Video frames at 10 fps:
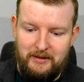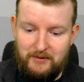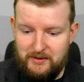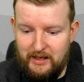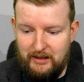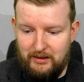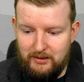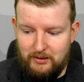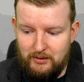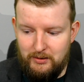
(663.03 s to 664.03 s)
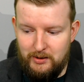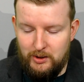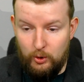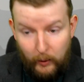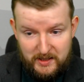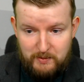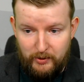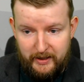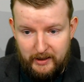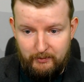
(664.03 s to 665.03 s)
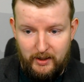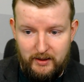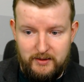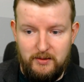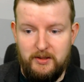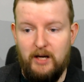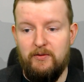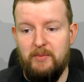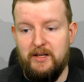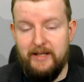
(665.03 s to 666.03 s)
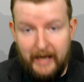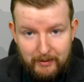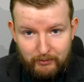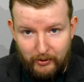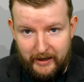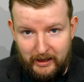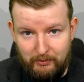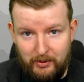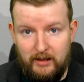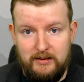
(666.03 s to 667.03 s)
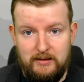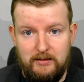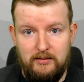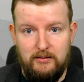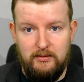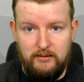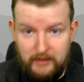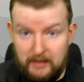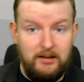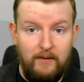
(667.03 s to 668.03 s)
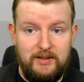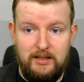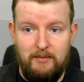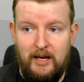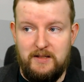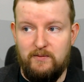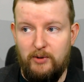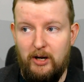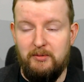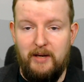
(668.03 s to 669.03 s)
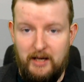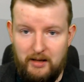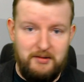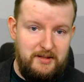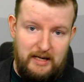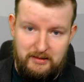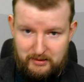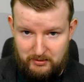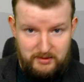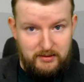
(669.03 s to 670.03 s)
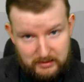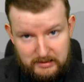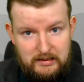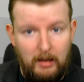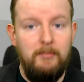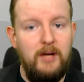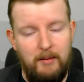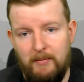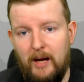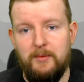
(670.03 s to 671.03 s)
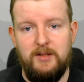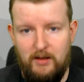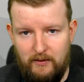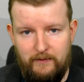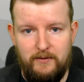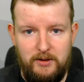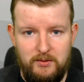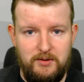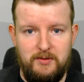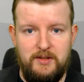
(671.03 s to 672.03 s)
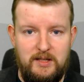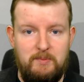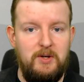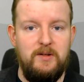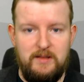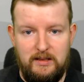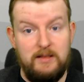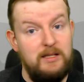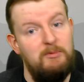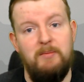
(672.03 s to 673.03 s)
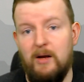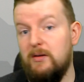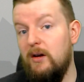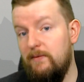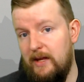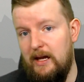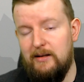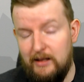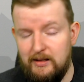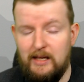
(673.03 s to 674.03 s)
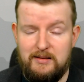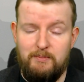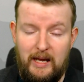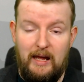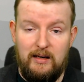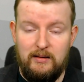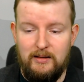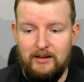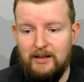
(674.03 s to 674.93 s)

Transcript: there's like quest breaking bugs or God forbid game breaking bugs, that's obviously a massive problem, and I understand that there's some amount of users experiencing some amount of that, and that's bad.